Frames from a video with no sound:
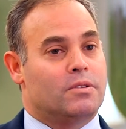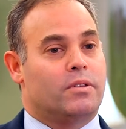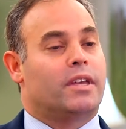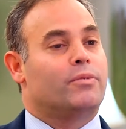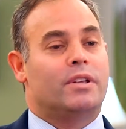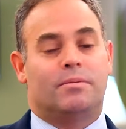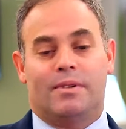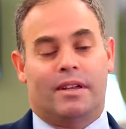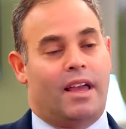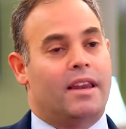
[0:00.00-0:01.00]
so they can reach
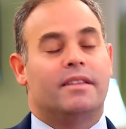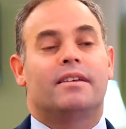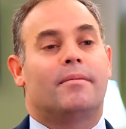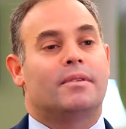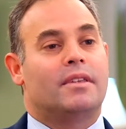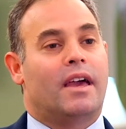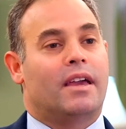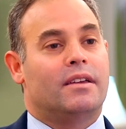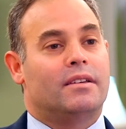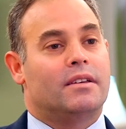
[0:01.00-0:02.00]
me any time of the day,